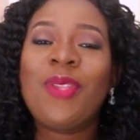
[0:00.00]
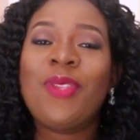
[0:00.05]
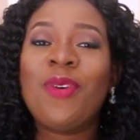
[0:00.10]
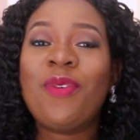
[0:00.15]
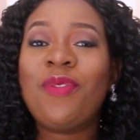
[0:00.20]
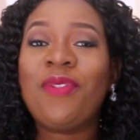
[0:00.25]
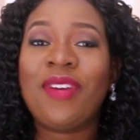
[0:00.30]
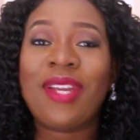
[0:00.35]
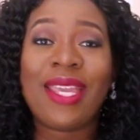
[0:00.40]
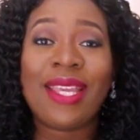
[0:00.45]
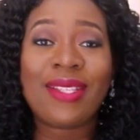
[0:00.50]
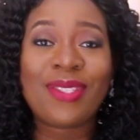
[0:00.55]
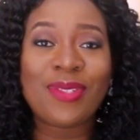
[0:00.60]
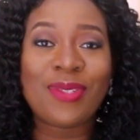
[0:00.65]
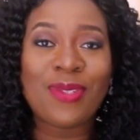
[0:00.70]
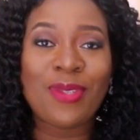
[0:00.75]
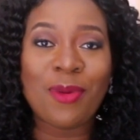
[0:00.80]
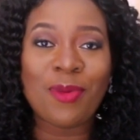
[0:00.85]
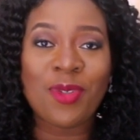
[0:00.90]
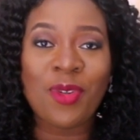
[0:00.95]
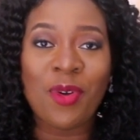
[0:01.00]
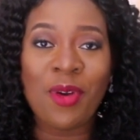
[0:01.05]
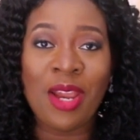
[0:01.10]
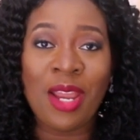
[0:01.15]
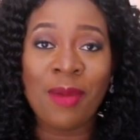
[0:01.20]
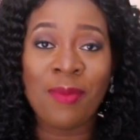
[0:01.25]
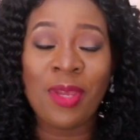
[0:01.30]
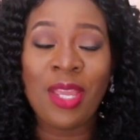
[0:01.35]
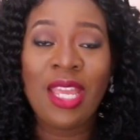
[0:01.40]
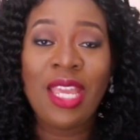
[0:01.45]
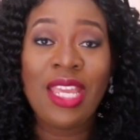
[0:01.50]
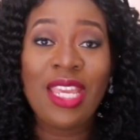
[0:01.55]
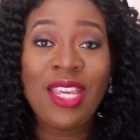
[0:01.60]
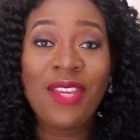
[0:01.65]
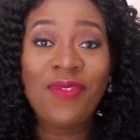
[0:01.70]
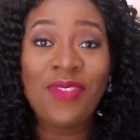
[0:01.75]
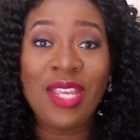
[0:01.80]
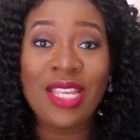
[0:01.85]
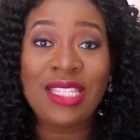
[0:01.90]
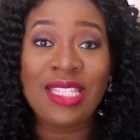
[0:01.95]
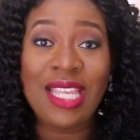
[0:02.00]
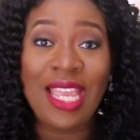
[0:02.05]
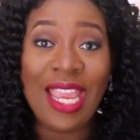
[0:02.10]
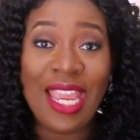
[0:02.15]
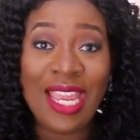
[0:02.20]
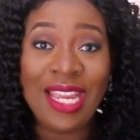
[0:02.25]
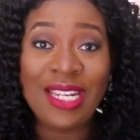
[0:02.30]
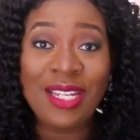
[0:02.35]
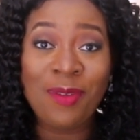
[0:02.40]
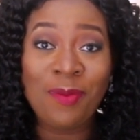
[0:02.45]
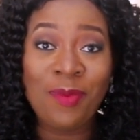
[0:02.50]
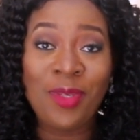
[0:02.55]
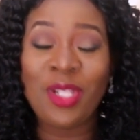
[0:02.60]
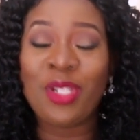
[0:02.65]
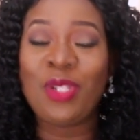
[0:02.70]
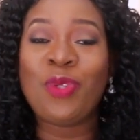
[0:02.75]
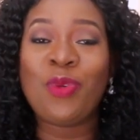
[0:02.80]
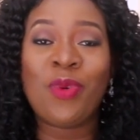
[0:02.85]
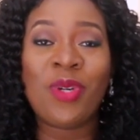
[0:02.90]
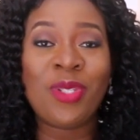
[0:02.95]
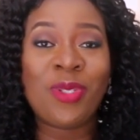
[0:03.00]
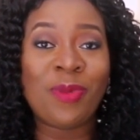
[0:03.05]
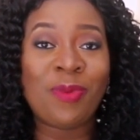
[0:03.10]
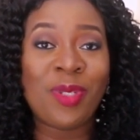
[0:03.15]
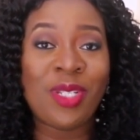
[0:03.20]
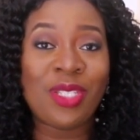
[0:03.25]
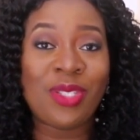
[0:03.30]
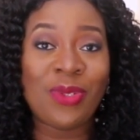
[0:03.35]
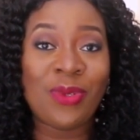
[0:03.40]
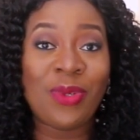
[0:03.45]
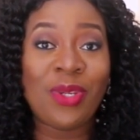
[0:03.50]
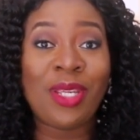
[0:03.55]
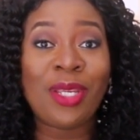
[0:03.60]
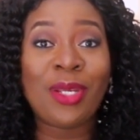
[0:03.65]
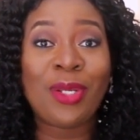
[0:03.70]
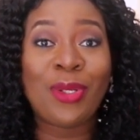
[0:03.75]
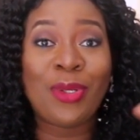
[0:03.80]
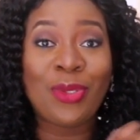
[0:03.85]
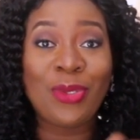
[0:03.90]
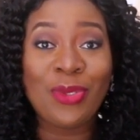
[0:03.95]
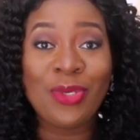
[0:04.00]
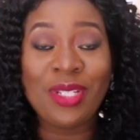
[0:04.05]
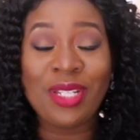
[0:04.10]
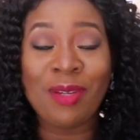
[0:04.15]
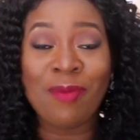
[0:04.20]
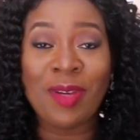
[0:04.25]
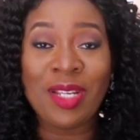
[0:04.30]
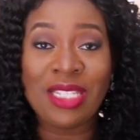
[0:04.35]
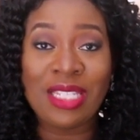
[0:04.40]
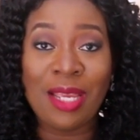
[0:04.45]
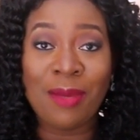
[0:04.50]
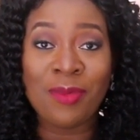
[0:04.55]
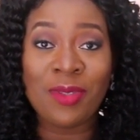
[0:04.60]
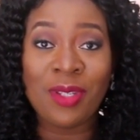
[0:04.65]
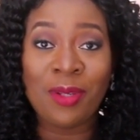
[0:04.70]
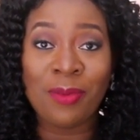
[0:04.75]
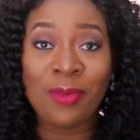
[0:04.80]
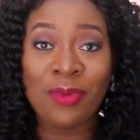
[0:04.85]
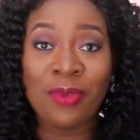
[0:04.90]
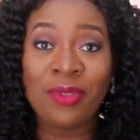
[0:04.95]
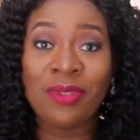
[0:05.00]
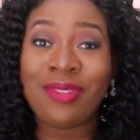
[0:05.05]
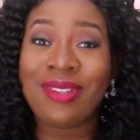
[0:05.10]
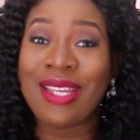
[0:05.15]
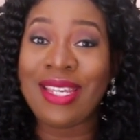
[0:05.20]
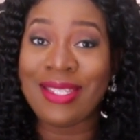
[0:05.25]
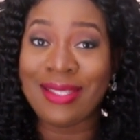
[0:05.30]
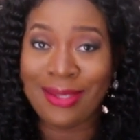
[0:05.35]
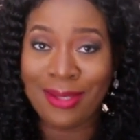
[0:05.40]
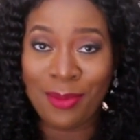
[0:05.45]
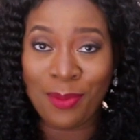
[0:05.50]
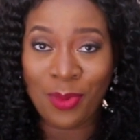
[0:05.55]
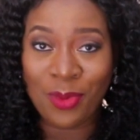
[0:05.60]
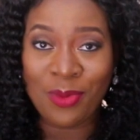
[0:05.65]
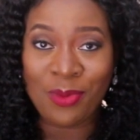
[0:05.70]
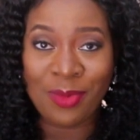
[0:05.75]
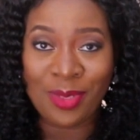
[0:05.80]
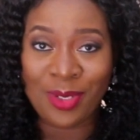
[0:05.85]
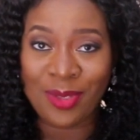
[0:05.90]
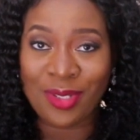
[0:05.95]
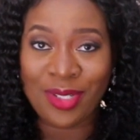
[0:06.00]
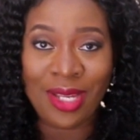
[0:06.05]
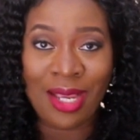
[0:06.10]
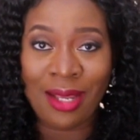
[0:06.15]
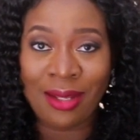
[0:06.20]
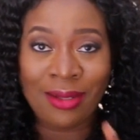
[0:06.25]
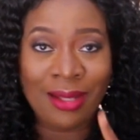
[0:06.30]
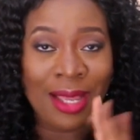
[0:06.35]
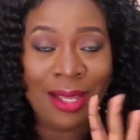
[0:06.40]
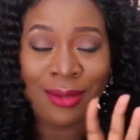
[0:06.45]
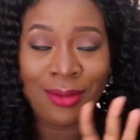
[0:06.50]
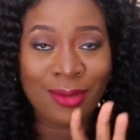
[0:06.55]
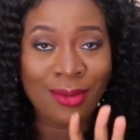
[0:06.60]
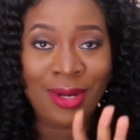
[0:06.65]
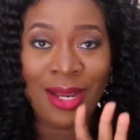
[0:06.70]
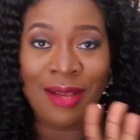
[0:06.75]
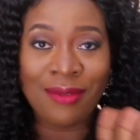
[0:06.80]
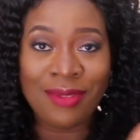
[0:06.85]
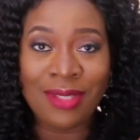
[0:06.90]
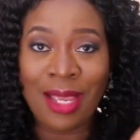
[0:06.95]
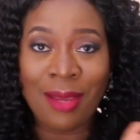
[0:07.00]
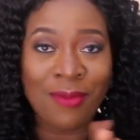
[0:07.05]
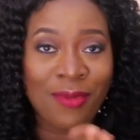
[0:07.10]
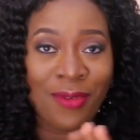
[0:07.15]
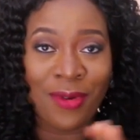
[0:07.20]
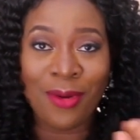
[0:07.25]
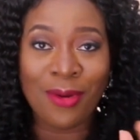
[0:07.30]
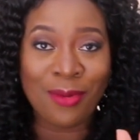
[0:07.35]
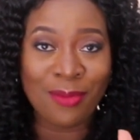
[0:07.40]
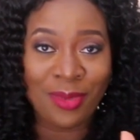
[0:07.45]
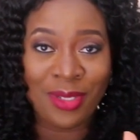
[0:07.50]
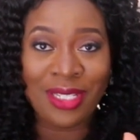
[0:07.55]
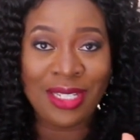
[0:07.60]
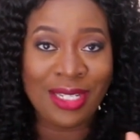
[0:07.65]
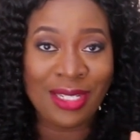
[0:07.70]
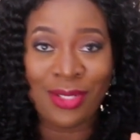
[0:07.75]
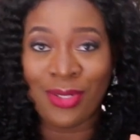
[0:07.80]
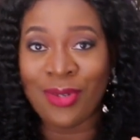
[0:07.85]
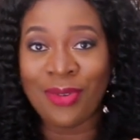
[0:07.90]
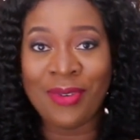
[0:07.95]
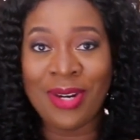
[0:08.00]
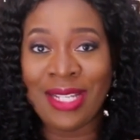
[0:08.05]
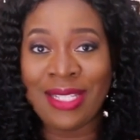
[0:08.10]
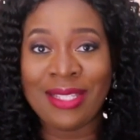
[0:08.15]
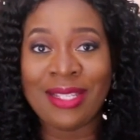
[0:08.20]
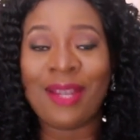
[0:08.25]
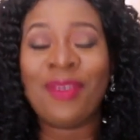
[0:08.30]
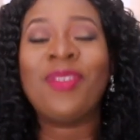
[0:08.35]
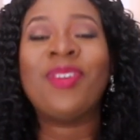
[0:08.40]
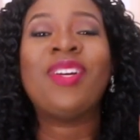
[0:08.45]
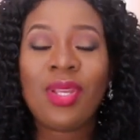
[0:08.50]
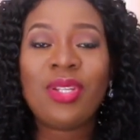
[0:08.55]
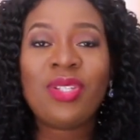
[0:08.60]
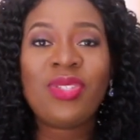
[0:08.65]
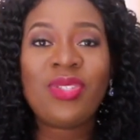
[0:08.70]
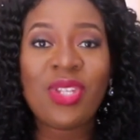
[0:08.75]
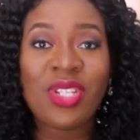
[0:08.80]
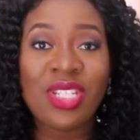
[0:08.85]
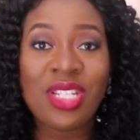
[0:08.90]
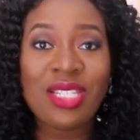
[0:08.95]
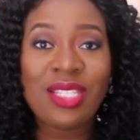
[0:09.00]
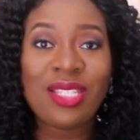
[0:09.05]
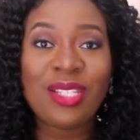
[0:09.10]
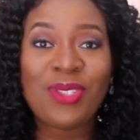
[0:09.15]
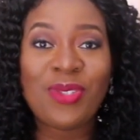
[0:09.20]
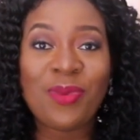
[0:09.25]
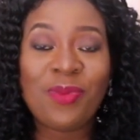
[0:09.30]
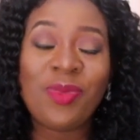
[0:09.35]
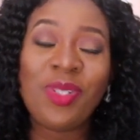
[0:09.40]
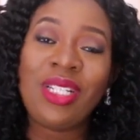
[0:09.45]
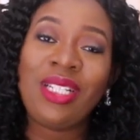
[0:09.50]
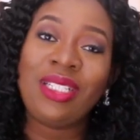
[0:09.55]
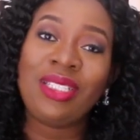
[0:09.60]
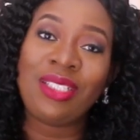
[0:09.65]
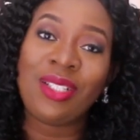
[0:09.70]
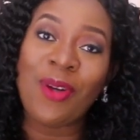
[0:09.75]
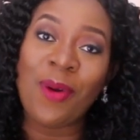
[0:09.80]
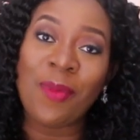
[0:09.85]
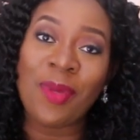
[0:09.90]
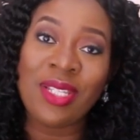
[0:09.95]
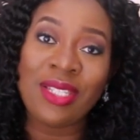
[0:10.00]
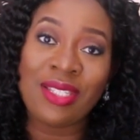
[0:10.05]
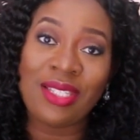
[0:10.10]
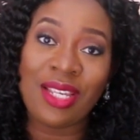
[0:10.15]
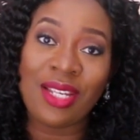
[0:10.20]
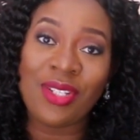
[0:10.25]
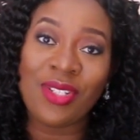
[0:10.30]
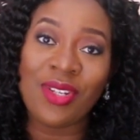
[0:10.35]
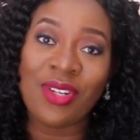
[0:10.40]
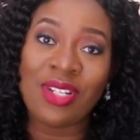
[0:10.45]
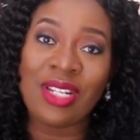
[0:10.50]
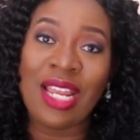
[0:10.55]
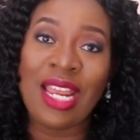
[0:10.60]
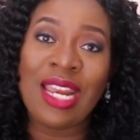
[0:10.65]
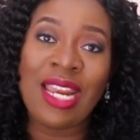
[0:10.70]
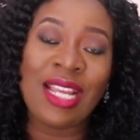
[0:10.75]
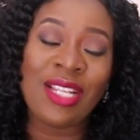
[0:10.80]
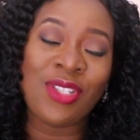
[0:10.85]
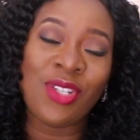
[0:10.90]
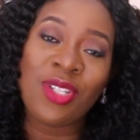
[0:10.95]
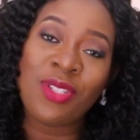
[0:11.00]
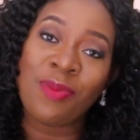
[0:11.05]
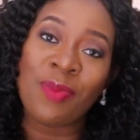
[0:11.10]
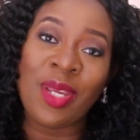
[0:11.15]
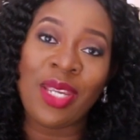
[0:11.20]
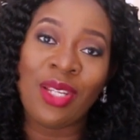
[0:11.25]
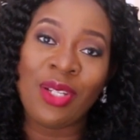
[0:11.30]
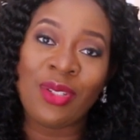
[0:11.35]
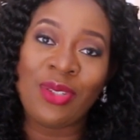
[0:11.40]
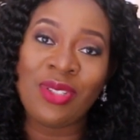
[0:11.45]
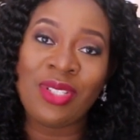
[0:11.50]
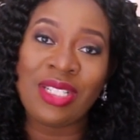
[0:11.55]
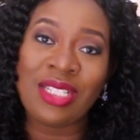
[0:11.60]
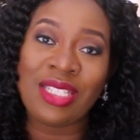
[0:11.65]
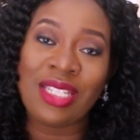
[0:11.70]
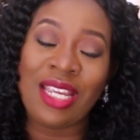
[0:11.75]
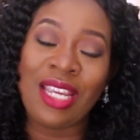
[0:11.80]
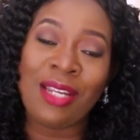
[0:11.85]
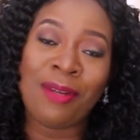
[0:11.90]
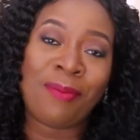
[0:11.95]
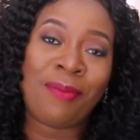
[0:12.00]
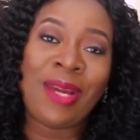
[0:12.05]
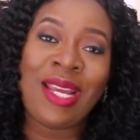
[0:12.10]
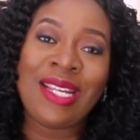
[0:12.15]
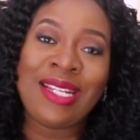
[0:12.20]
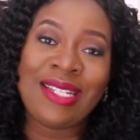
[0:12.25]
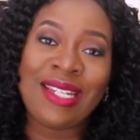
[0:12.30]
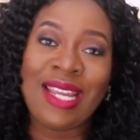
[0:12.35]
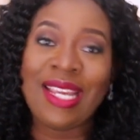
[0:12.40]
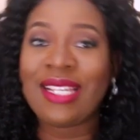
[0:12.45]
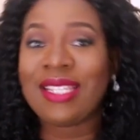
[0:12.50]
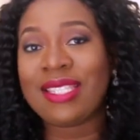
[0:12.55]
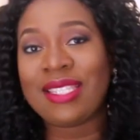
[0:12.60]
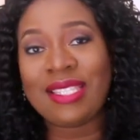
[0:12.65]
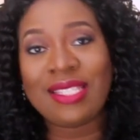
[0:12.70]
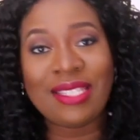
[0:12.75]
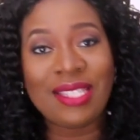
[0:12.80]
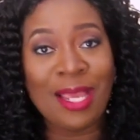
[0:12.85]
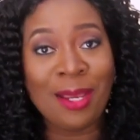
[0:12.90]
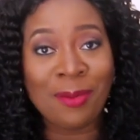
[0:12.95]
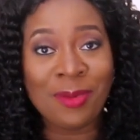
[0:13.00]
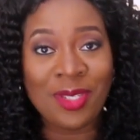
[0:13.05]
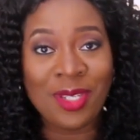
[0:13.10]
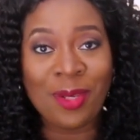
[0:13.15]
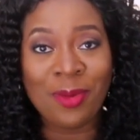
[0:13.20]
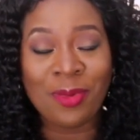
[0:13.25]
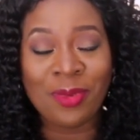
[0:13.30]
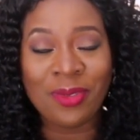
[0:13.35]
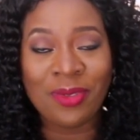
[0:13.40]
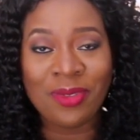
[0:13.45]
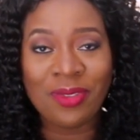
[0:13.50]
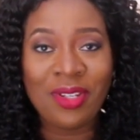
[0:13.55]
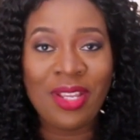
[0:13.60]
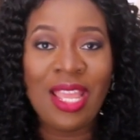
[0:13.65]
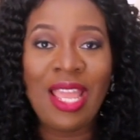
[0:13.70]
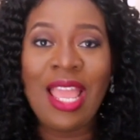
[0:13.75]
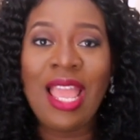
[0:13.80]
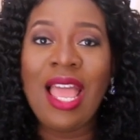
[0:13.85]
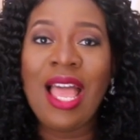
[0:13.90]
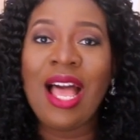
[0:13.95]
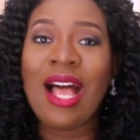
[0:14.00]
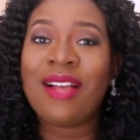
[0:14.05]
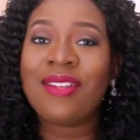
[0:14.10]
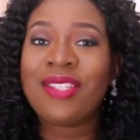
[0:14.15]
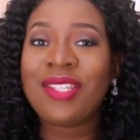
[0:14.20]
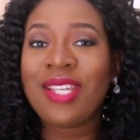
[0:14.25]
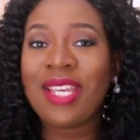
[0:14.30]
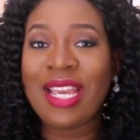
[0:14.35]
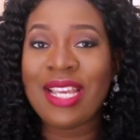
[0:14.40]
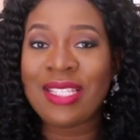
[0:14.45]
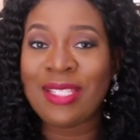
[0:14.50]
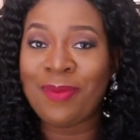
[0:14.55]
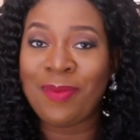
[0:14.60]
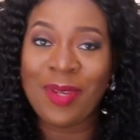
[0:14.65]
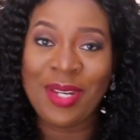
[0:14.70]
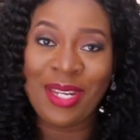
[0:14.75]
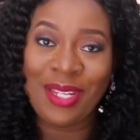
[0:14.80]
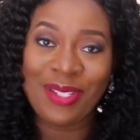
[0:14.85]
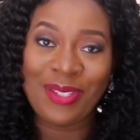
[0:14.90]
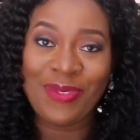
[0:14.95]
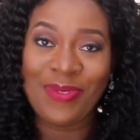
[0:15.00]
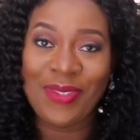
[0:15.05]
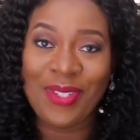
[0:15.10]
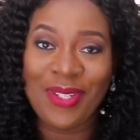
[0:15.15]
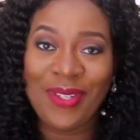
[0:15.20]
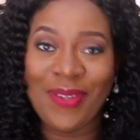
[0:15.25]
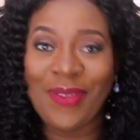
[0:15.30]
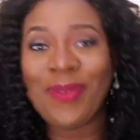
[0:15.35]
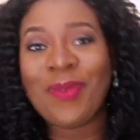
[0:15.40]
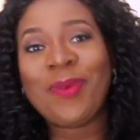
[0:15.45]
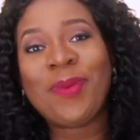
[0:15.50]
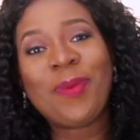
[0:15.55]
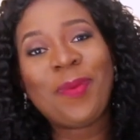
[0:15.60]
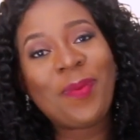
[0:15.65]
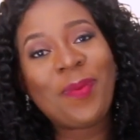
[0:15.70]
Don't forget to subscribe. If there's any meal you want me to include in my timetable, a simple meal, I don't have time for complication right now. Suggest it to me in the comment section, and I just might include it in my next timetable. I'll see you guys in my next video.